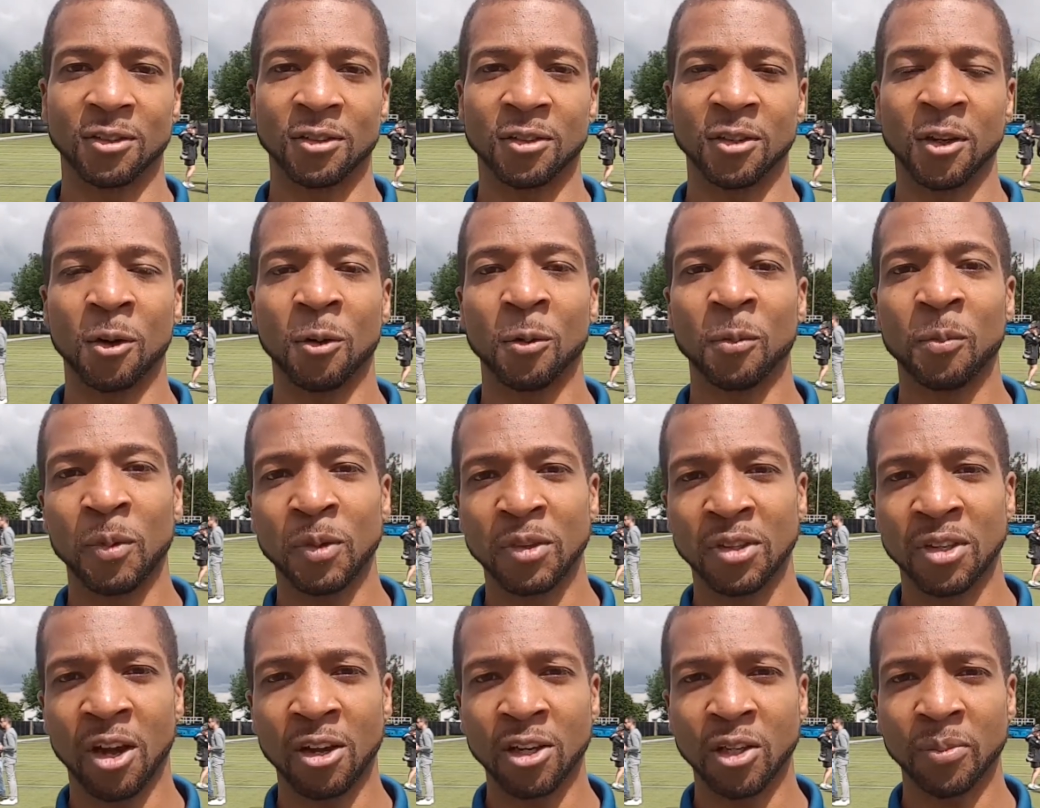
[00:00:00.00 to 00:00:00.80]
So
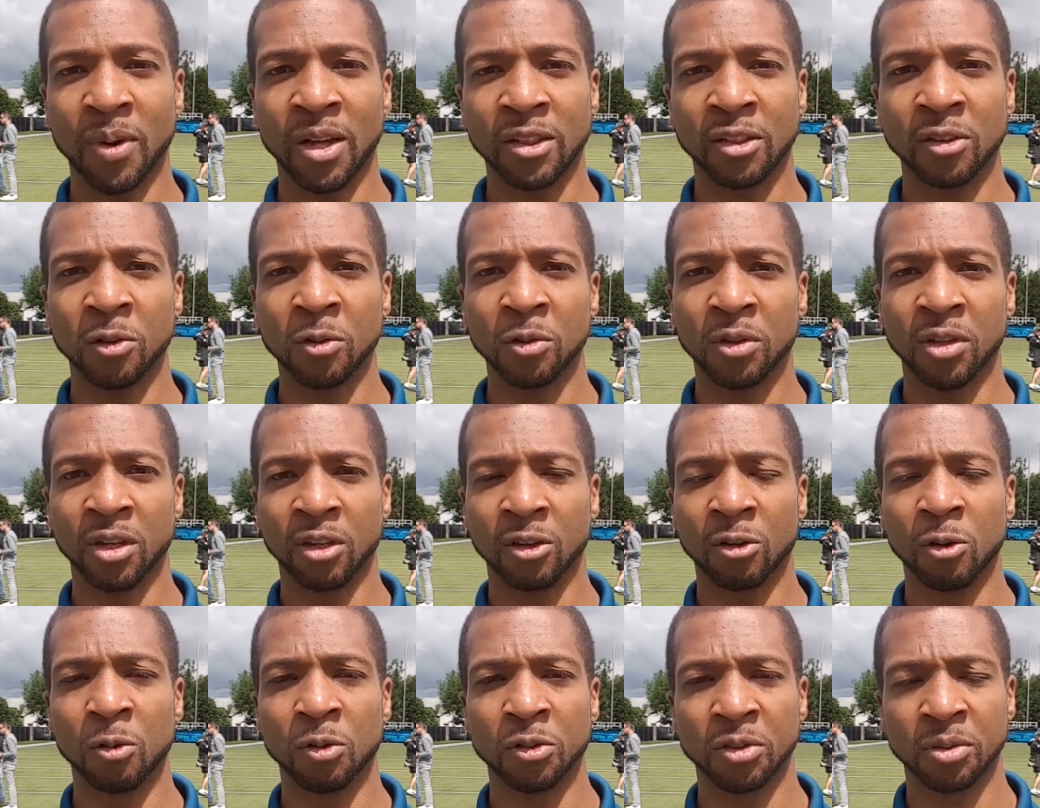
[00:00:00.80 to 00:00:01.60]
talked about the new
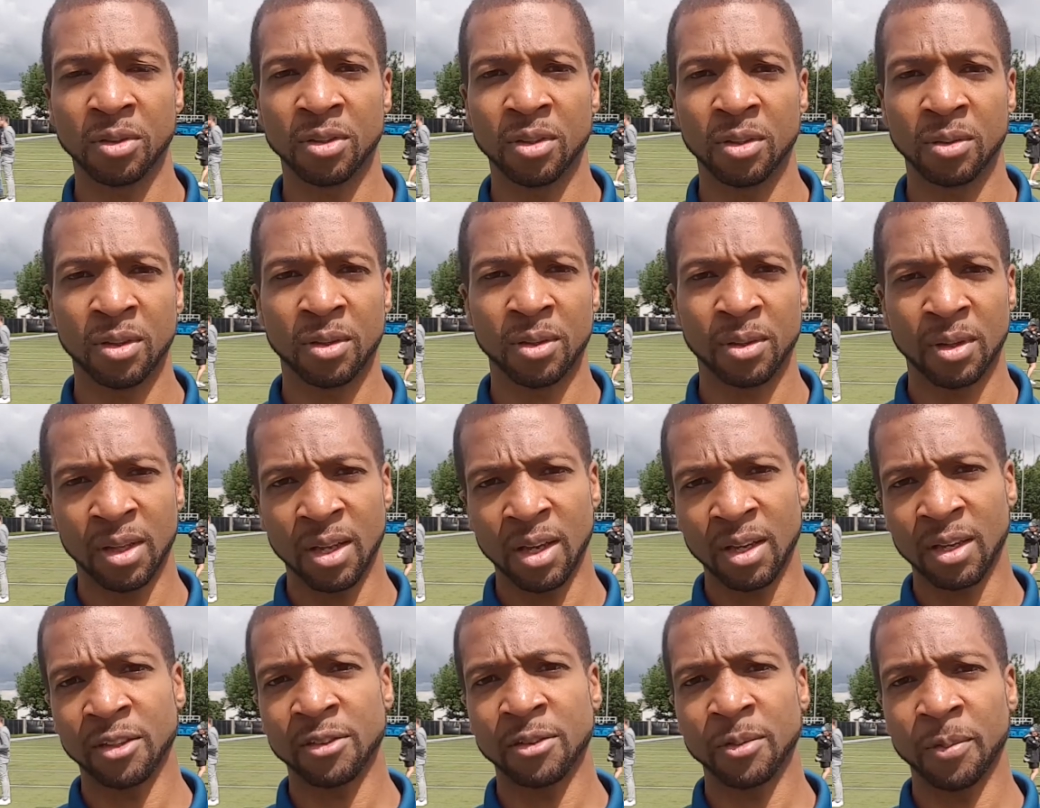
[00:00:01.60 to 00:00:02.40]
kicker who was
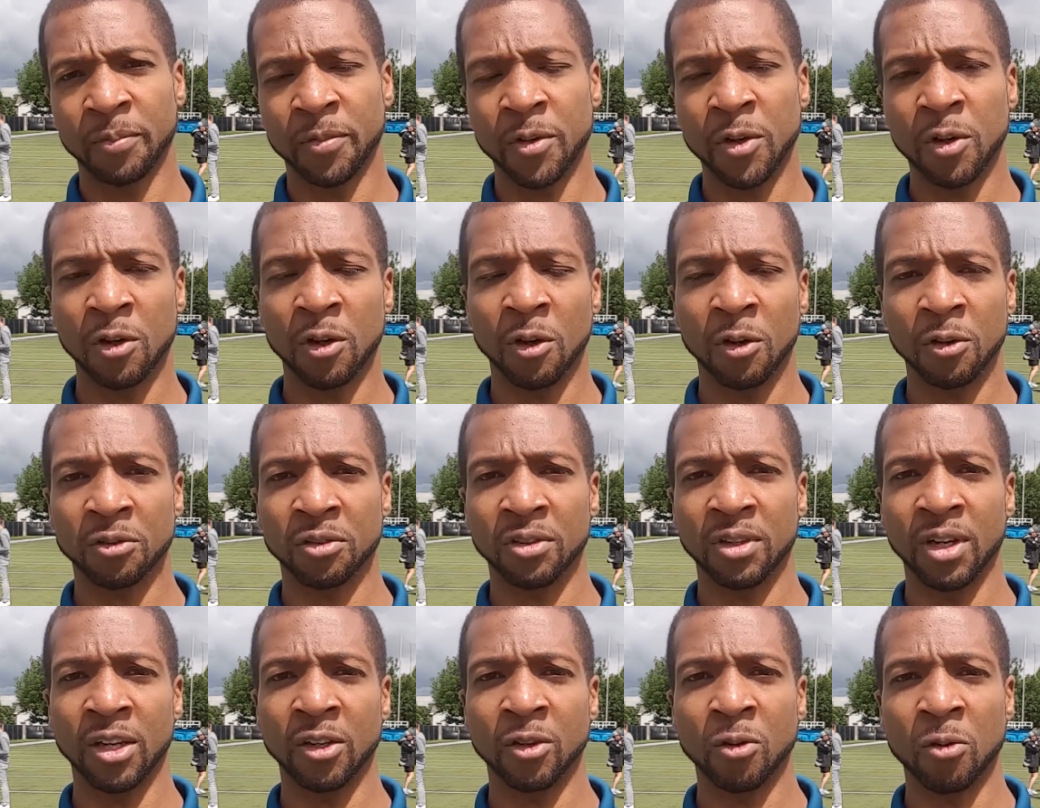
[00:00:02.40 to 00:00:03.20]
kicking some field goals
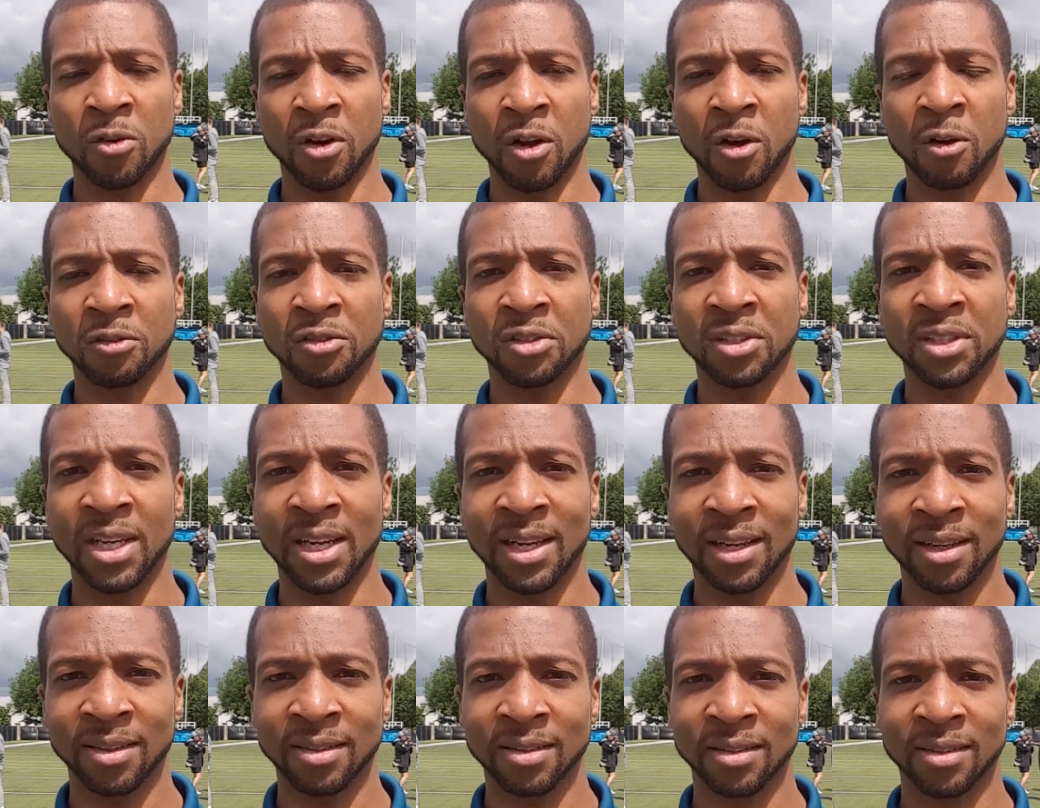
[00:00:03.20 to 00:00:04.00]
today, doing
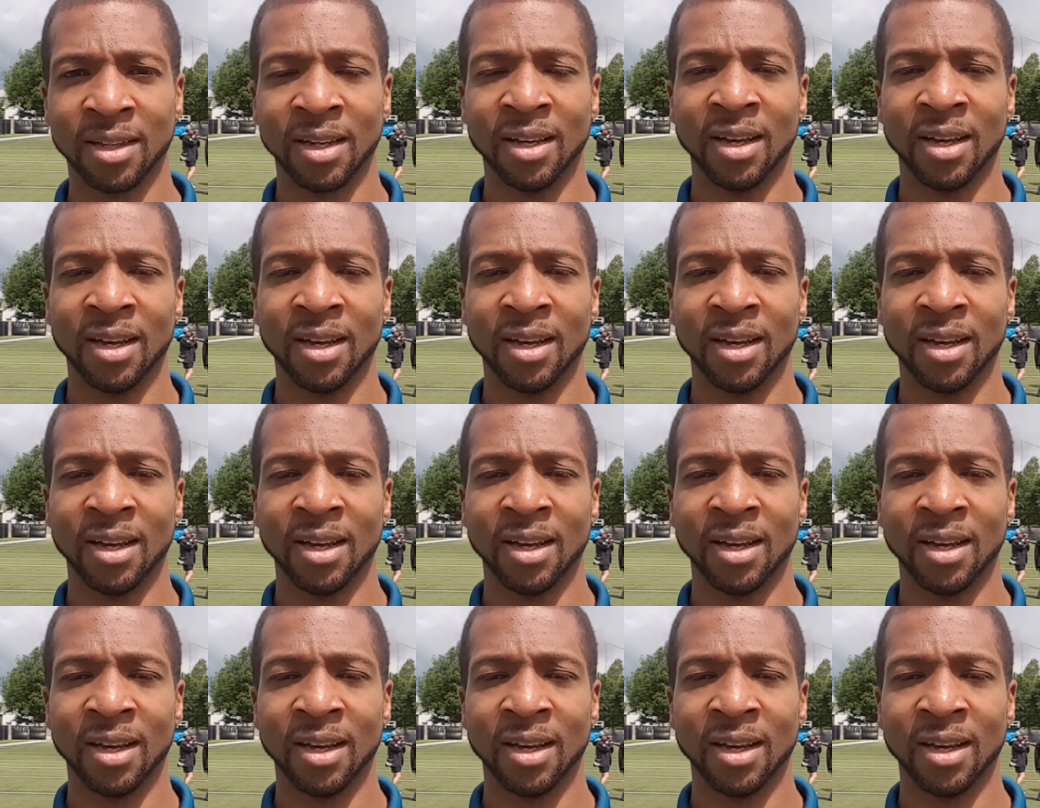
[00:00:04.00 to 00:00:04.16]
OTAs,